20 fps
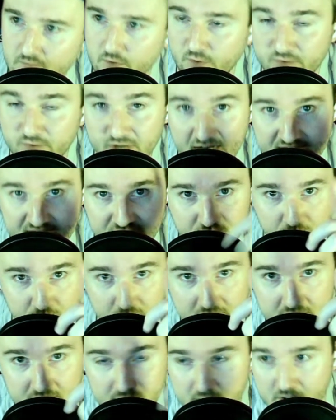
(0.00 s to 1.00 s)
Hope you guys
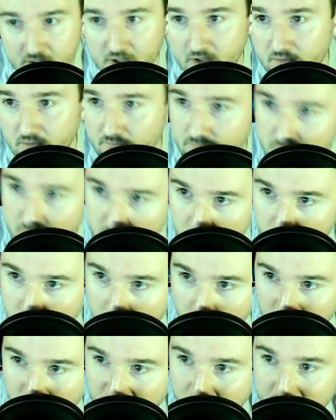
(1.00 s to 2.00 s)
enjoyed. Good luck
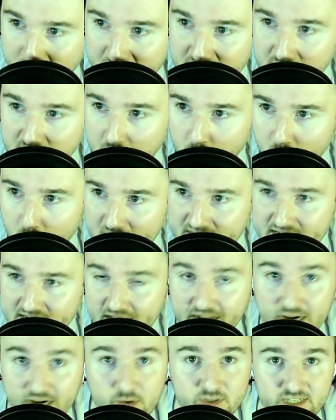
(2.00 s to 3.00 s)
with your picks on Wednesday,
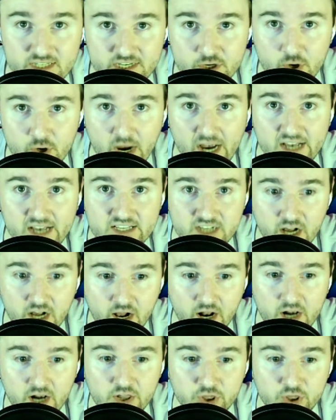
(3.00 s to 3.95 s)
and I'll see you guys on